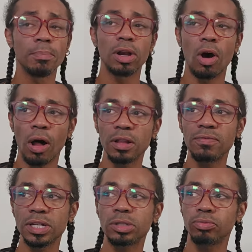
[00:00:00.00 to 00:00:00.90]
But all
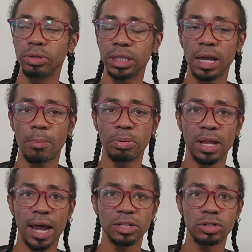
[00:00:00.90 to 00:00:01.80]
of this really
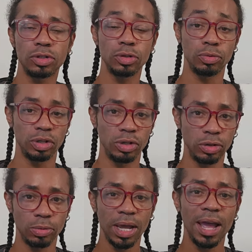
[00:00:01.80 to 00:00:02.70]
applies to
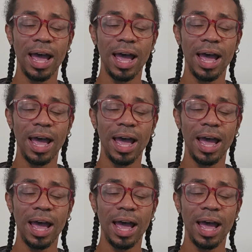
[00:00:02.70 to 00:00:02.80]
you,